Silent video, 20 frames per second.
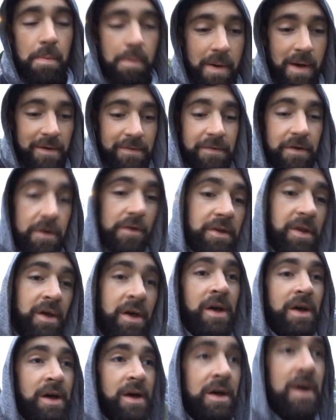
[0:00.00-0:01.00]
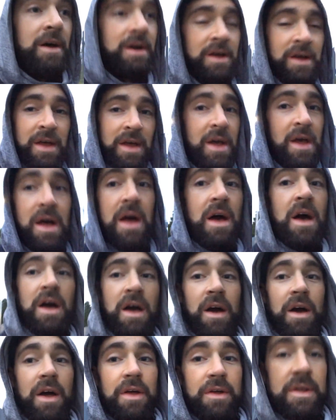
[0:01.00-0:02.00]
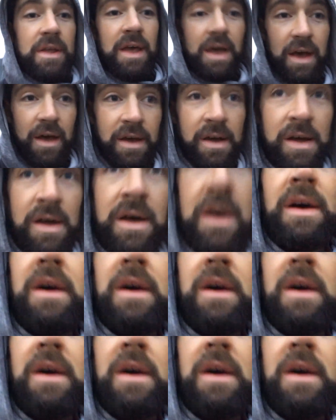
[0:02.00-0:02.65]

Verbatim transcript: prepare food. I don't care.